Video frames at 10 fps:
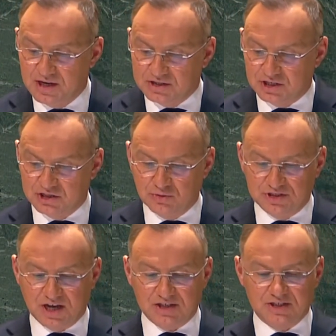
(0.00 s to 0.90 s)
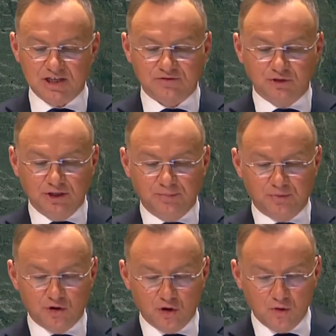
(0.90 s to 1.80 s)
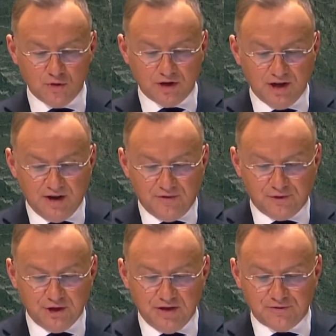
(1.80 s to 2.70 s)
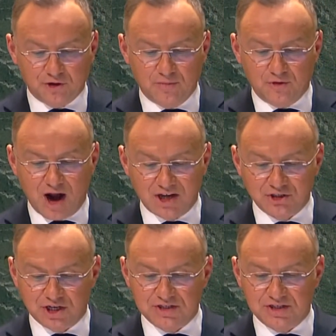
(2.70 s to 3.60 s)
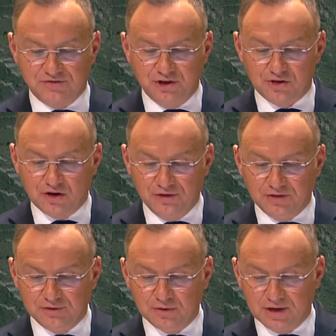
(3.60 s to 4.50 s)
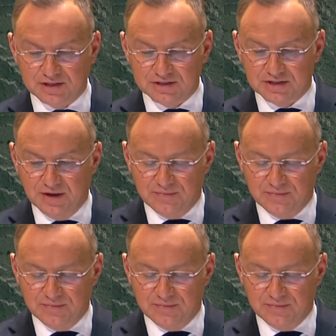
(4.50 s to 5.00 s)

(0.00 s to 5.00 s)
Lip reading: since we successfully broke free from Russia's sphere of influence